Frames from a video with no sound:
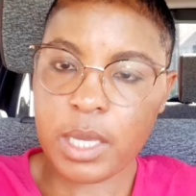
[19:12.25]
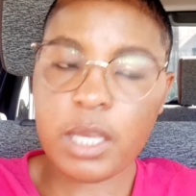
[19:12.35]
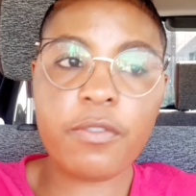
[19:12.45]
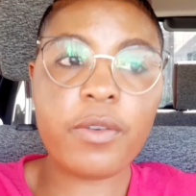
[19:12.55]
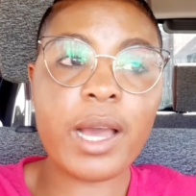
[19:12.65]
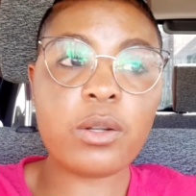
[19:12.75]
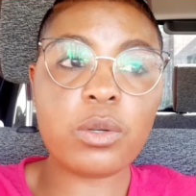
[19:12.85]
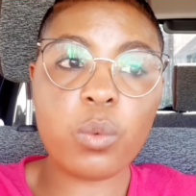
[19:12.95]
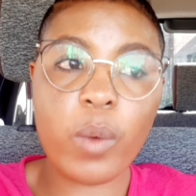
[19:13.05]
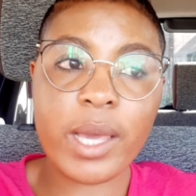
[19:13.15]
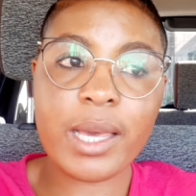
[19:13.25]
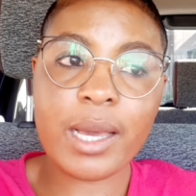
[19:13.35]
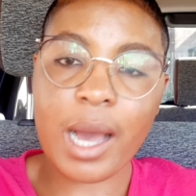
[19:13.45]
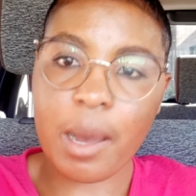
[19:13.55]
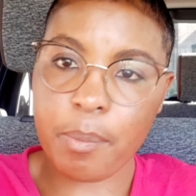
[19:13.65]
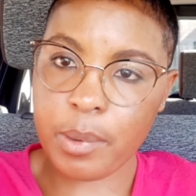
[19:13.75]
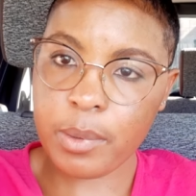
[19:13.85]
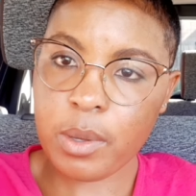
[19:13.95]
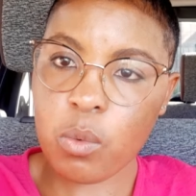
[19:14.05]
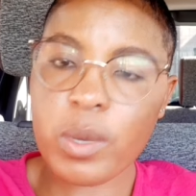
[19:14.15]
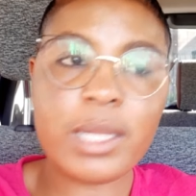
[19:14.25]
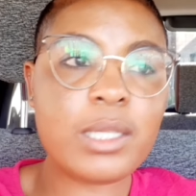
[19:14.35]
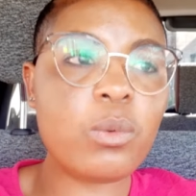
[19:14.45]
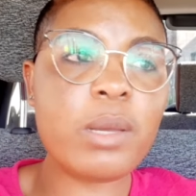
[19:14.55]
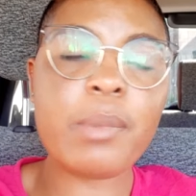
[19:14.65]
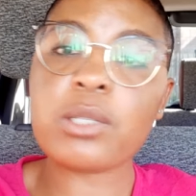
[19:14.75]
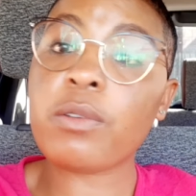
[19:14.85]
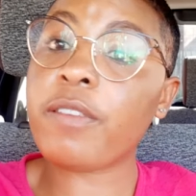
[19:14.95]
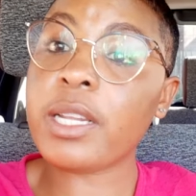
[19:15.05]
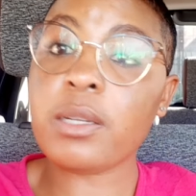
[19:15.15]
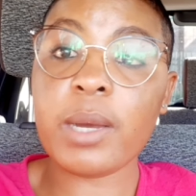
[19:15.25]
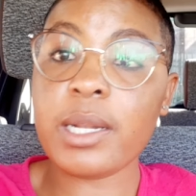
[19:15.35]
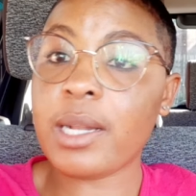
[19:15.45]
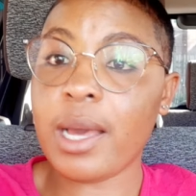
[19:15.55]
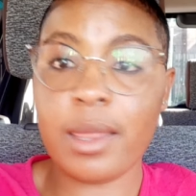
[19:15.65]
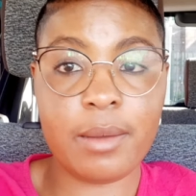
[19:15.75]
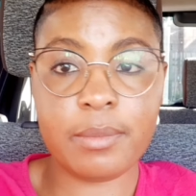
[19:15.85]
If we are not waking up, we must stop fighting one another.